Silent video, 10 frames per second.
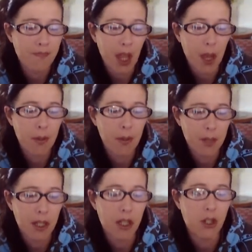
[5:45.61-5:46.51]
I put
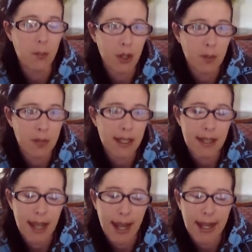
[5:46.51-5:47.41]
him in his
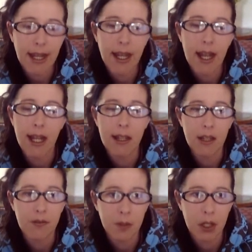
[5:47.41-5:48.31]
tank, and I
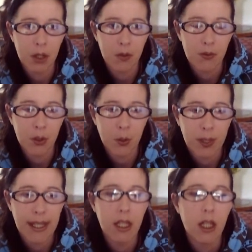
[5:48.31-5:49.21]
left him alone for a
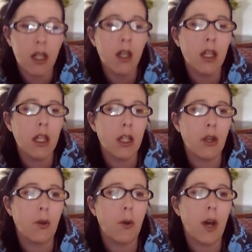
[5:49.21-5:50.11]
week. You know,